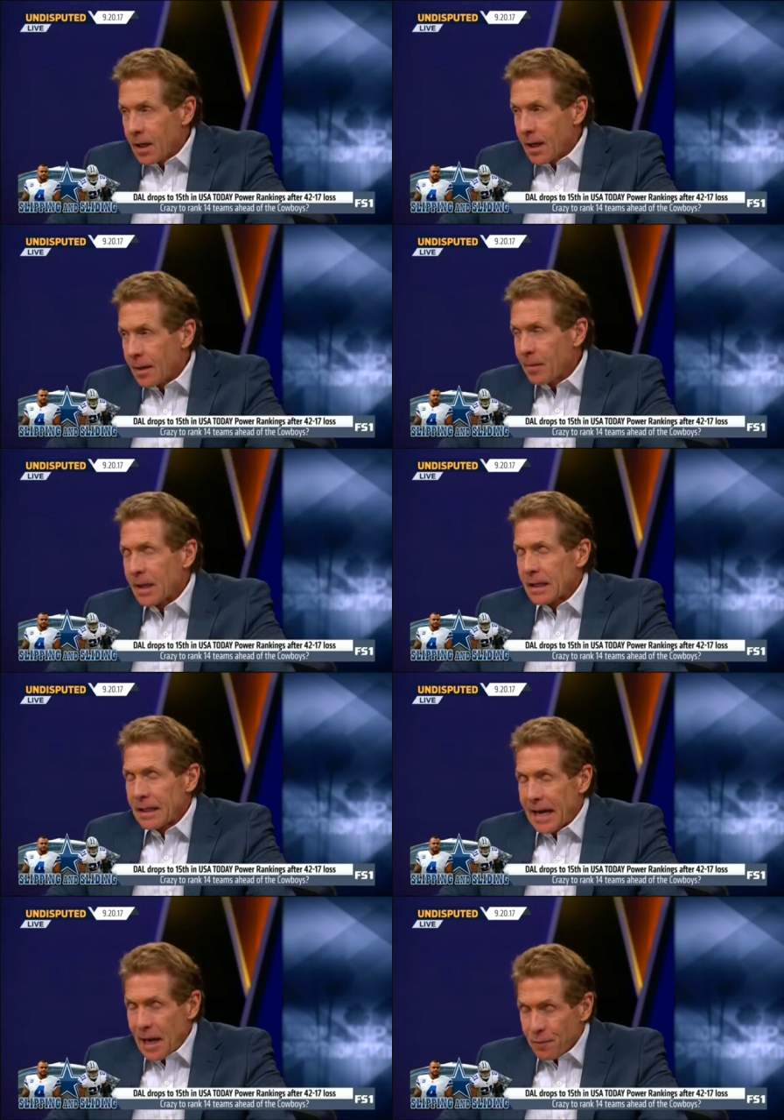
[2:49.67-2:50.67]
time
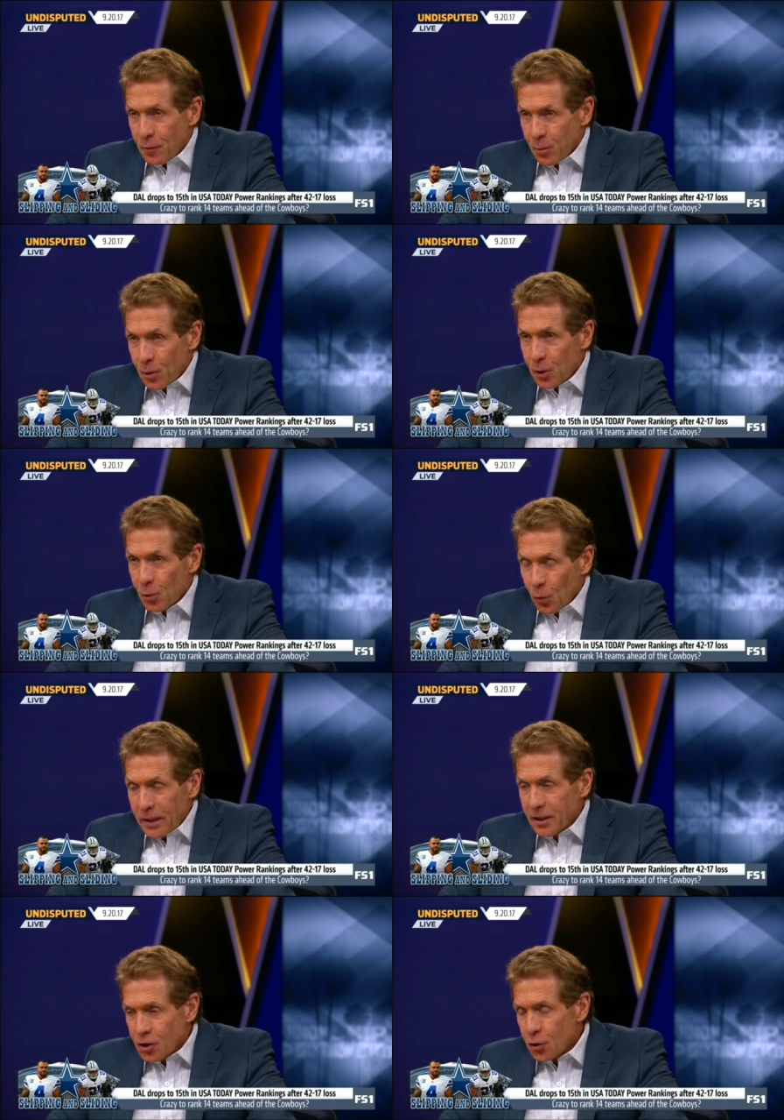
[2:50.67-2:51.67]
laughable
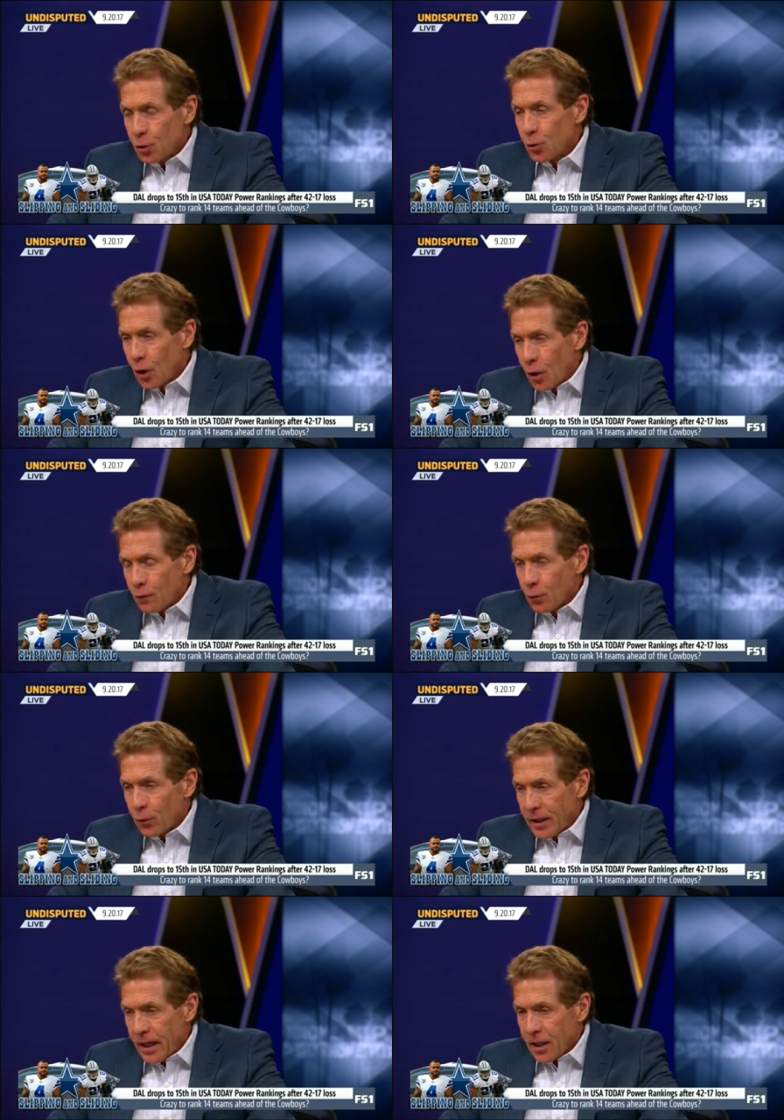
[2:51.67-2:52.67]
week two
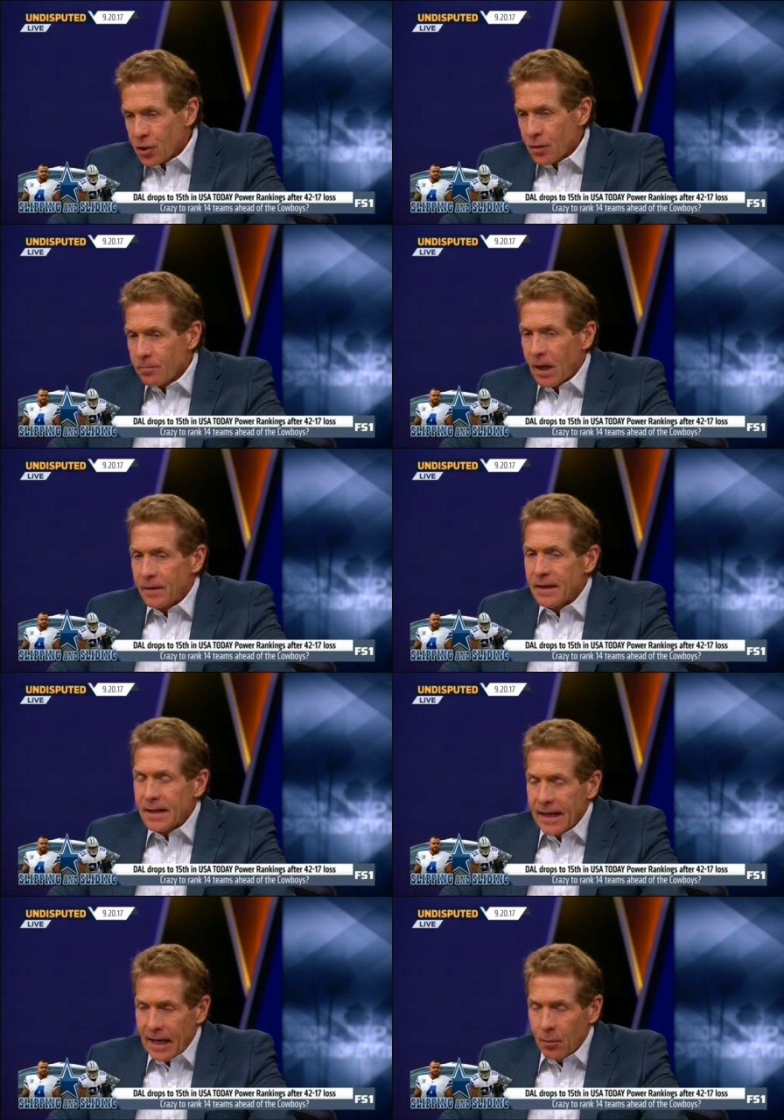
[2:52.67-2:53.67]
overreaction by
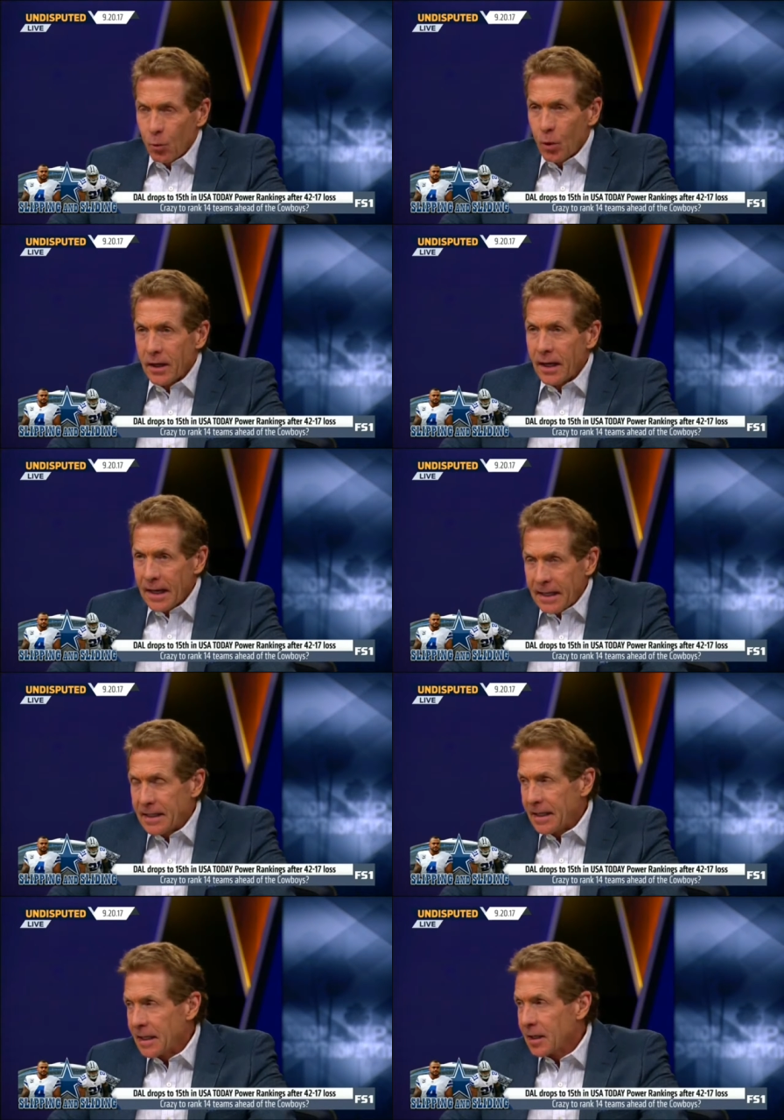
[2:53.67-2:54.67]
the cowboy
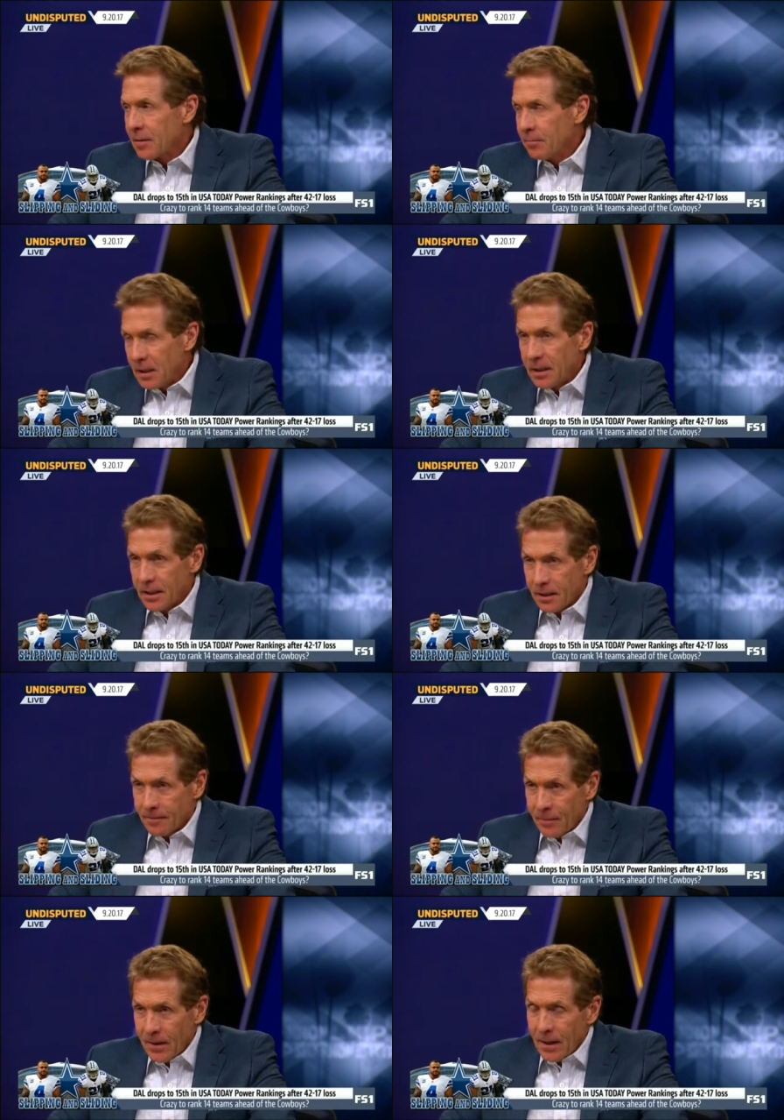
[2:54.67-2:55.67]
hating media.
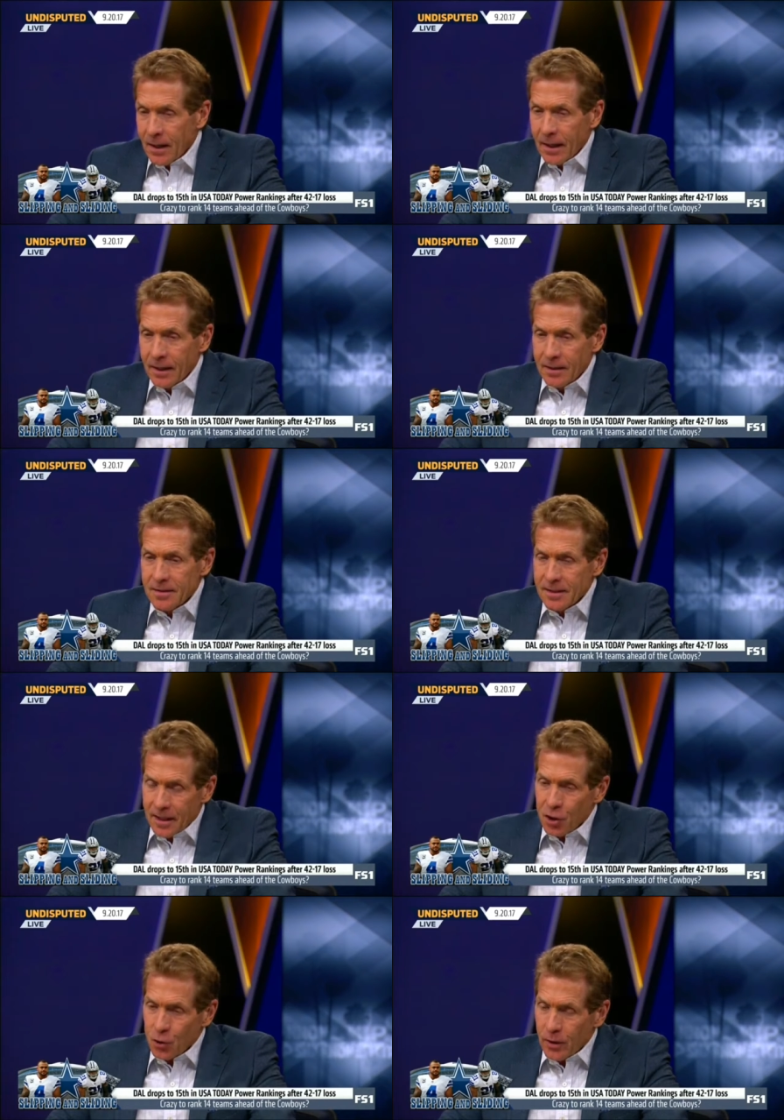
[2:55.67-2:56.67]
And as
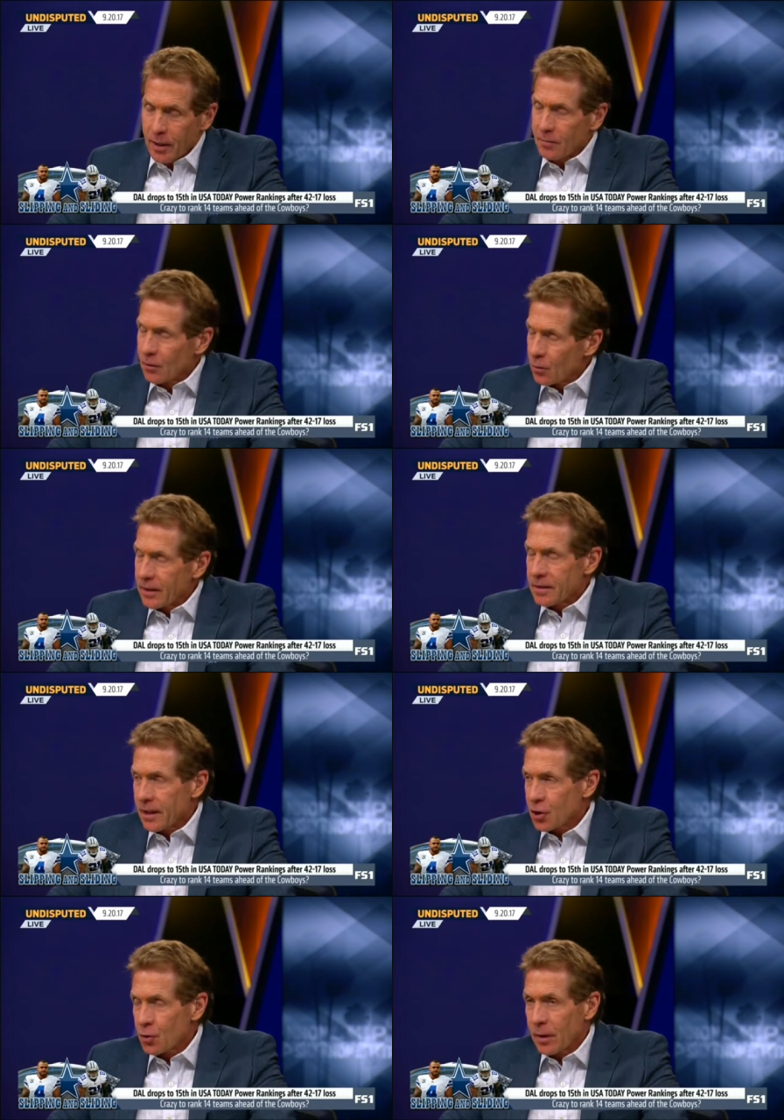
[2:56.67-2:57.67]
Tex Schramm, the
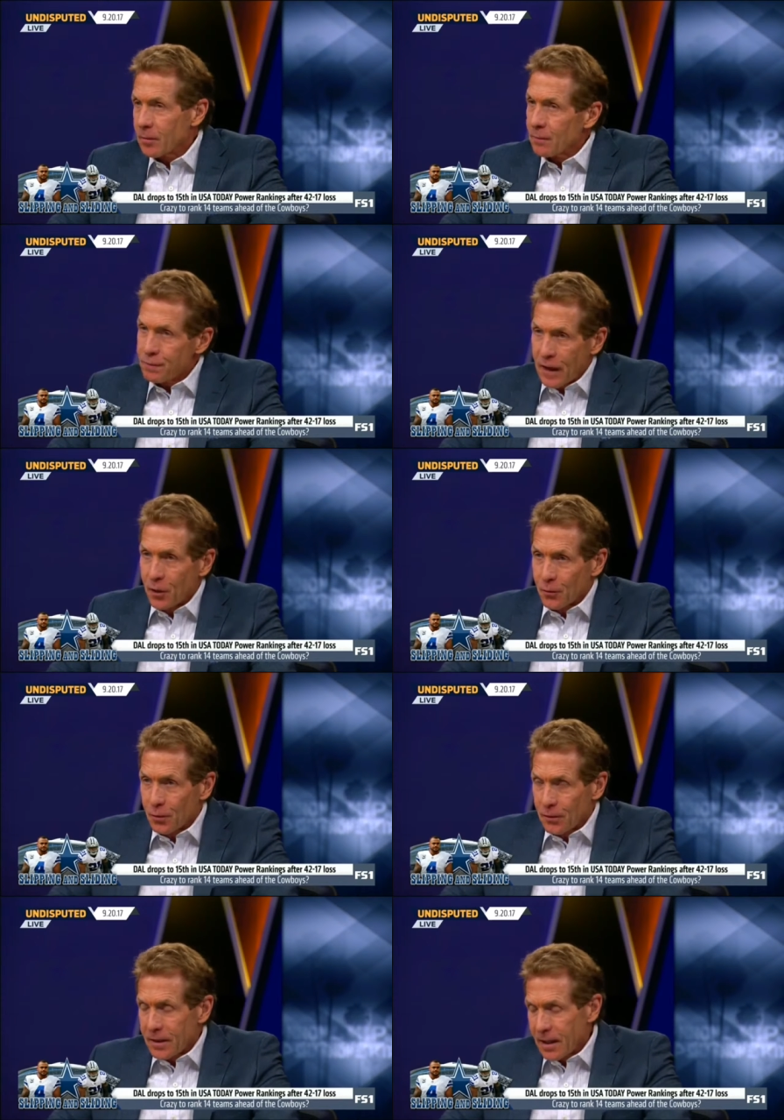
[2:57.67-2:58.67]
great Tex Schramm, the
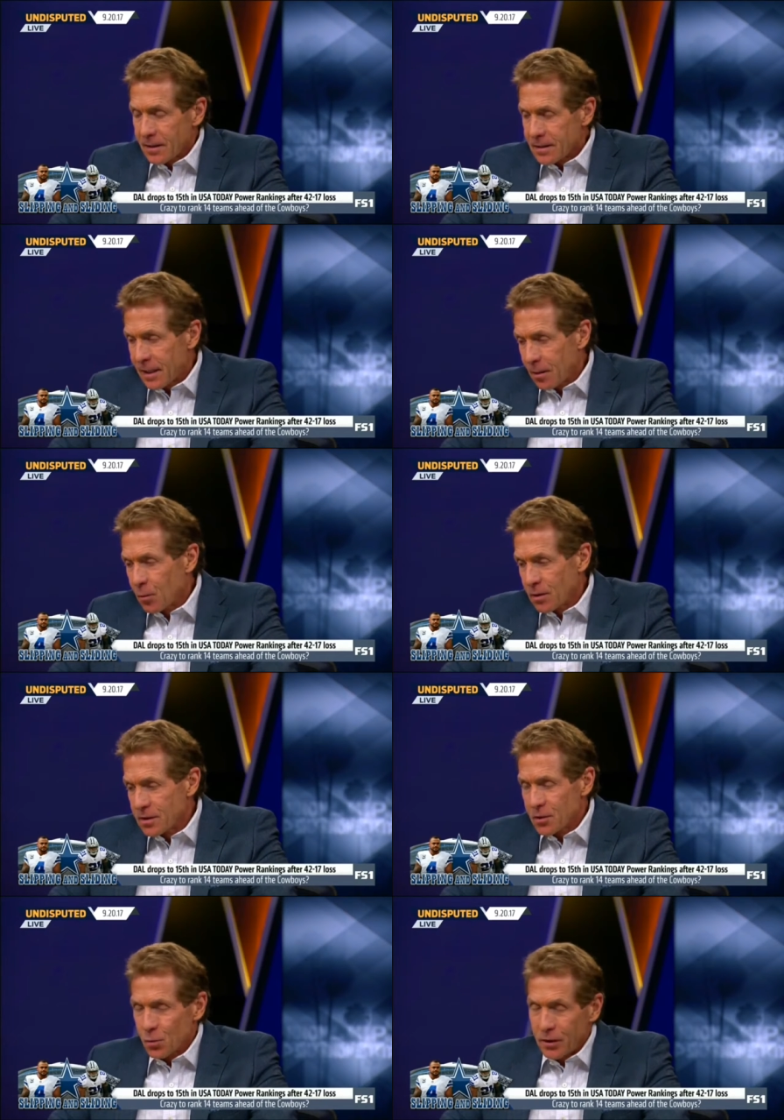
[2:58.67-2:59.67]
founder of the Dallas
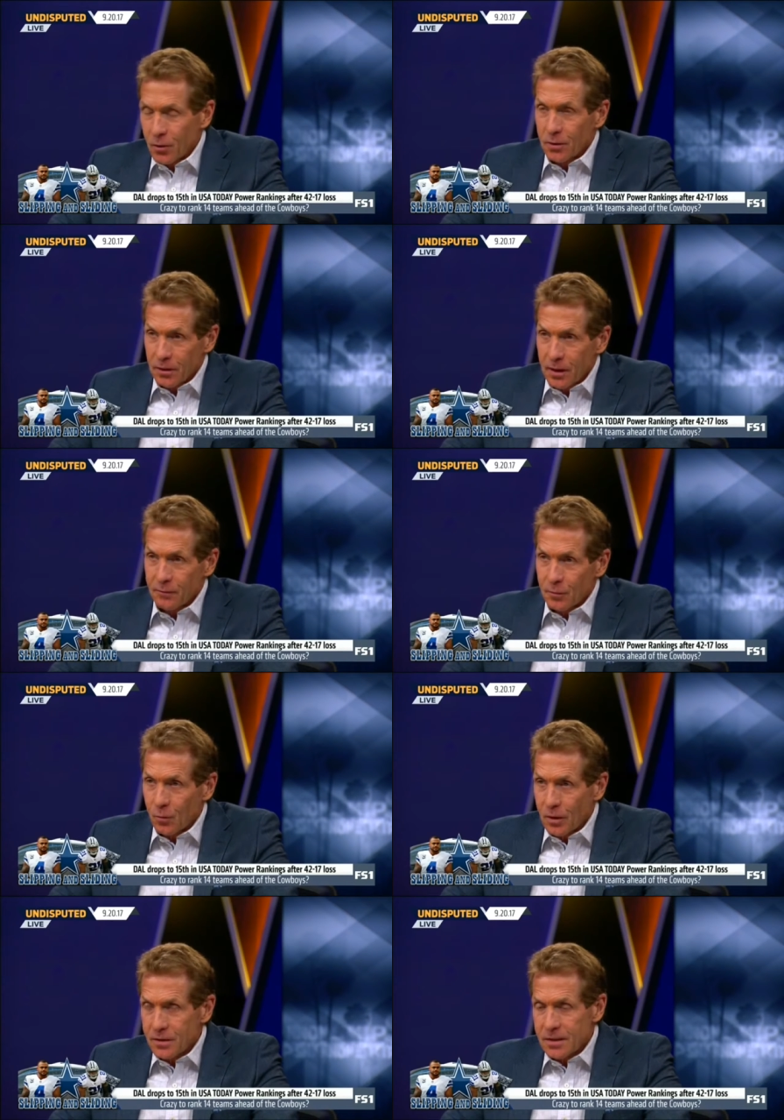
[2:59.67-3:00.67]
Cowboys, as we know and love
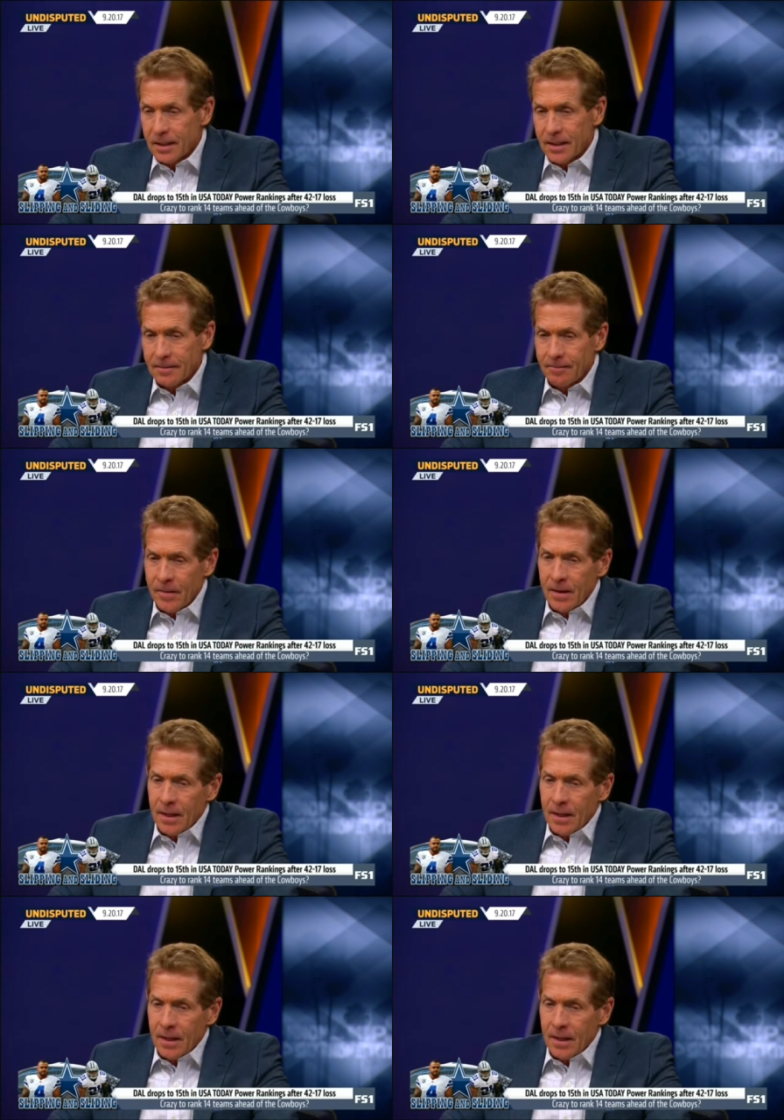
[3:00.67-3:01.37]
them, once said,